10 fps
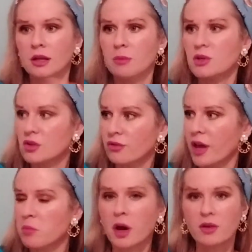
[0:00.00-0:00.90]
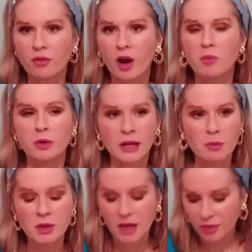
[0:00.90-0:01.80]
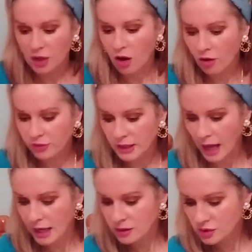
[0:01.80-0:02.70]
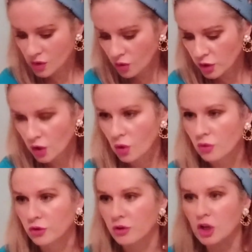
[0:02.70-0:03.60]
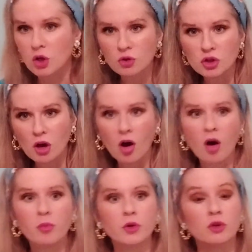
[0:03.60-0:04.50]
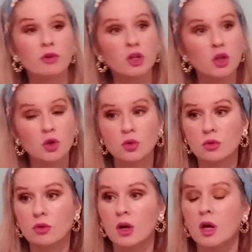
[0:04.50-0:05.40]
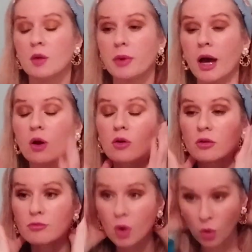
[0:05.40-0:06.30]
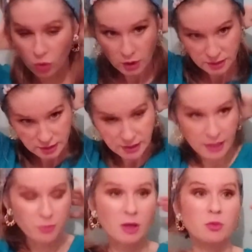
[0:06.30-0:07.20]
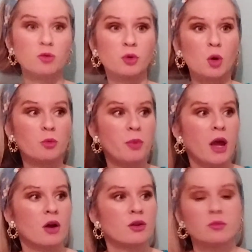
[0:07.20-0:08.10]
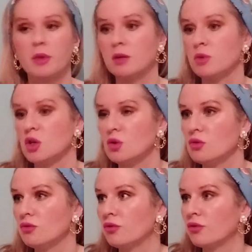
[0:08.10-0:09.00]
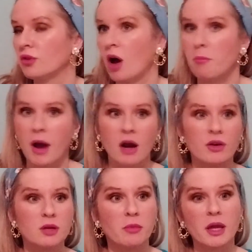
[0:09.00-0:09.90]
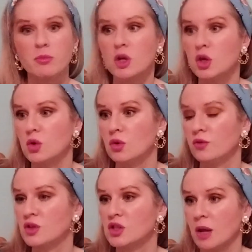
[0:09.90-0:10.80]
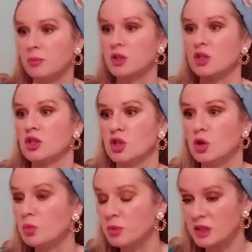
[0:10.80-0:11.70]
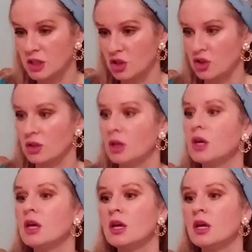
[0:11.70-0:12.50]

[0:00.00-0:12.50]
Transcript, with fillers: let me survey my environment. Let me get the law of the land. So, you know, if you're in a new job or you're in a new power role, as I said, maybe you become a parent, maybe you've got married, maybe you've stepped into this new position